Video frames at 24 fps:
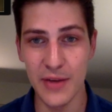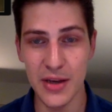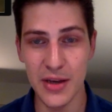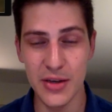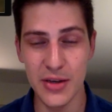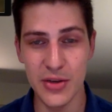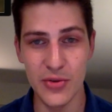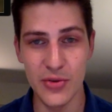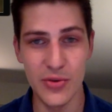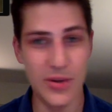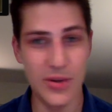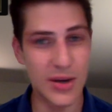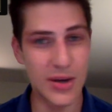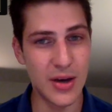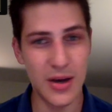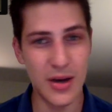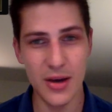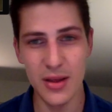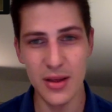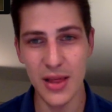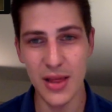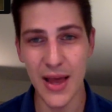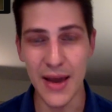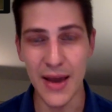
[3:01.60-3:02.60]
into
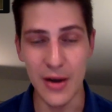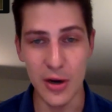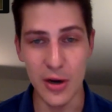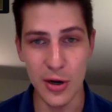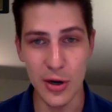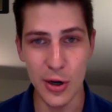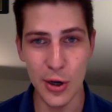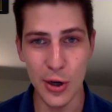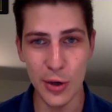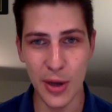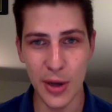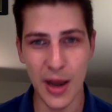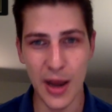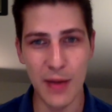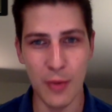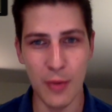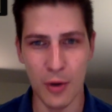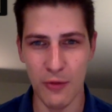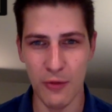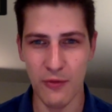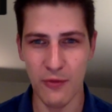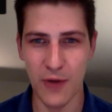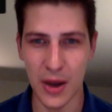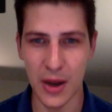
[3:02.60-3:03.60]
the lighter, kind of more
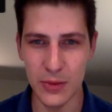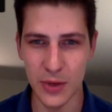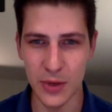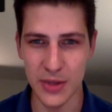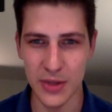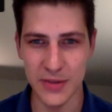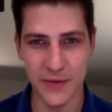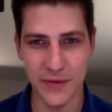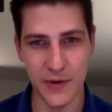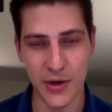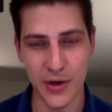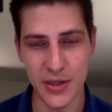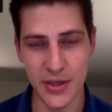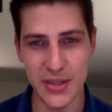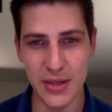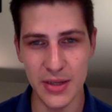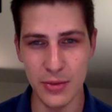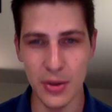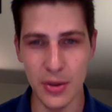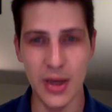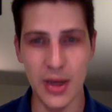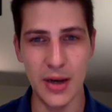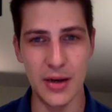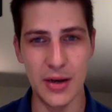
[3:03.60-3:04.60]
fun ones first, then
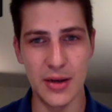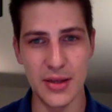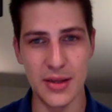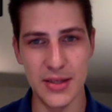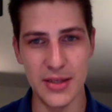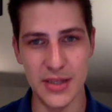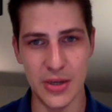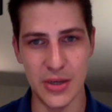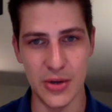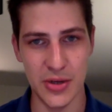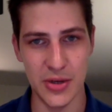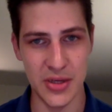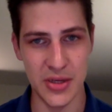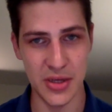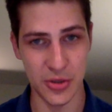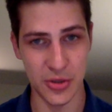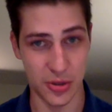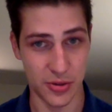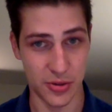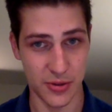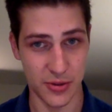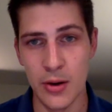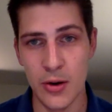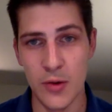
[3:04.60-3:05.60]
we'll get into the serious
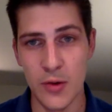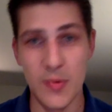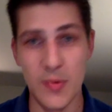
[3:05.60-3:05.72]
issues.